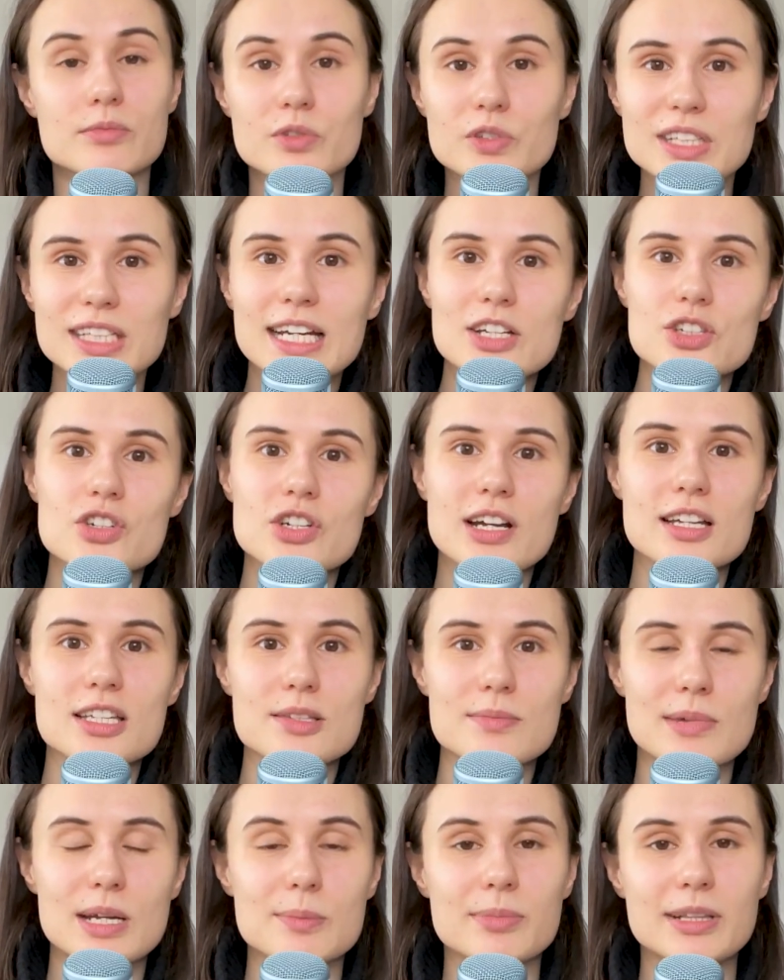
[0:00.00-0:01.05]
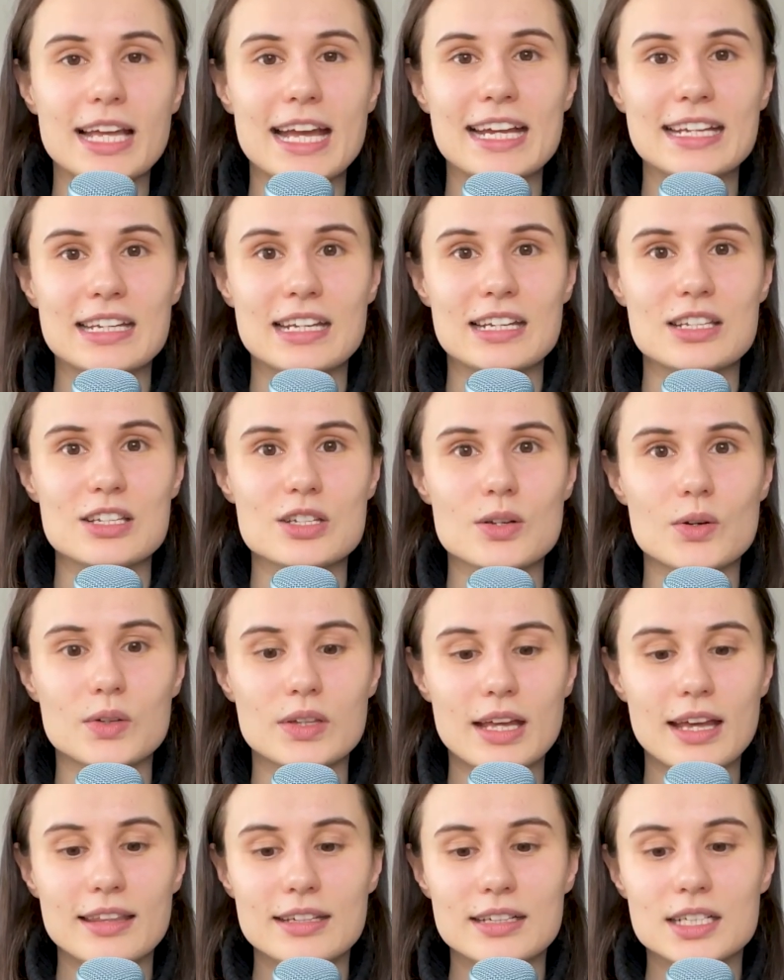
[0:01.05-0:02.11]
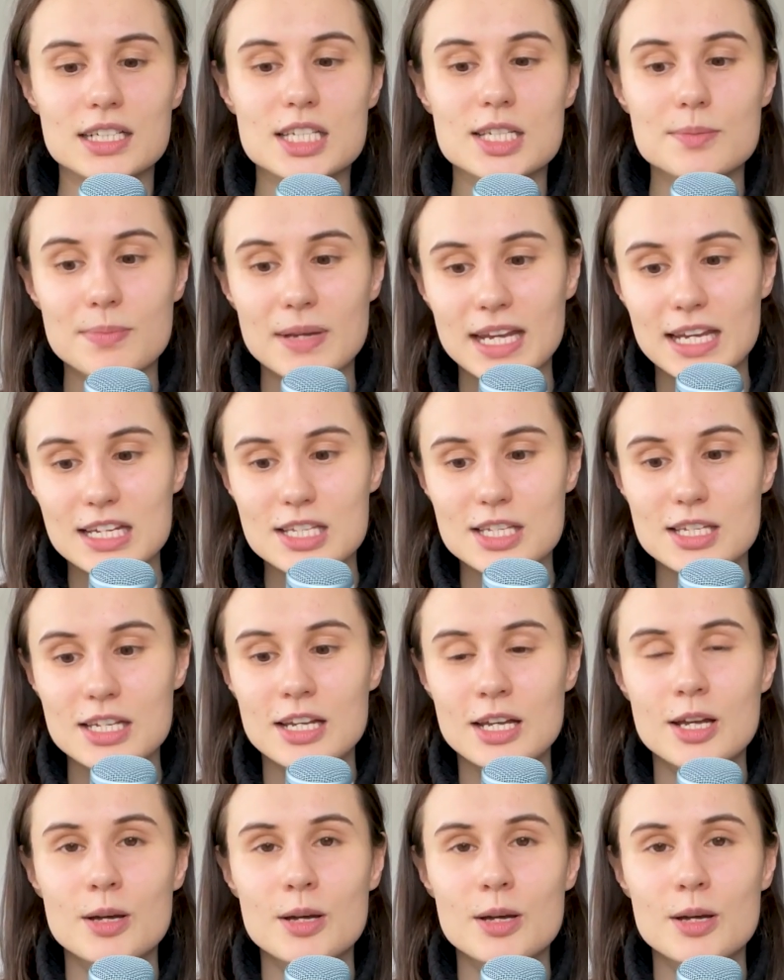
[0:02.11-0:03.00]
readjust my planning so that there is space